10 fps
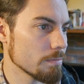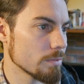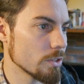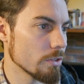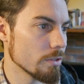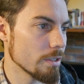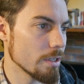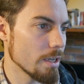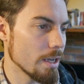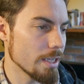so
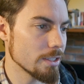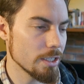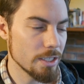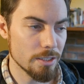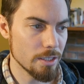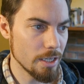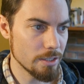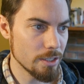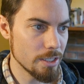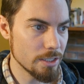adds
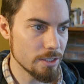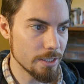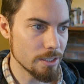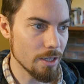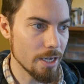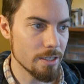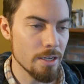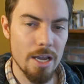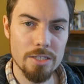IDs to each line,